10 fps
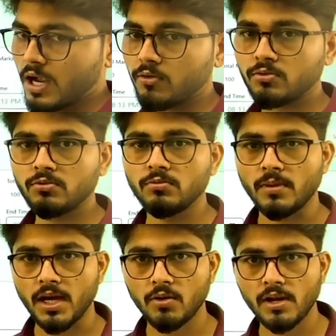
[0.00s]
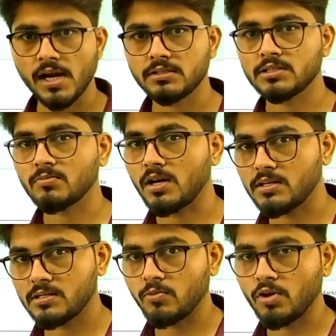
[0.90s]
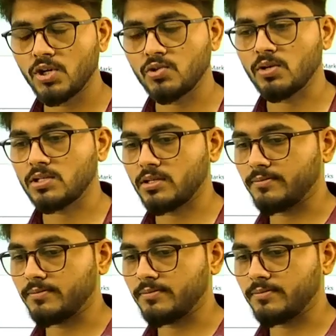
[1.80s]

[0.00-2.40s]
to manually adjust marks for each question.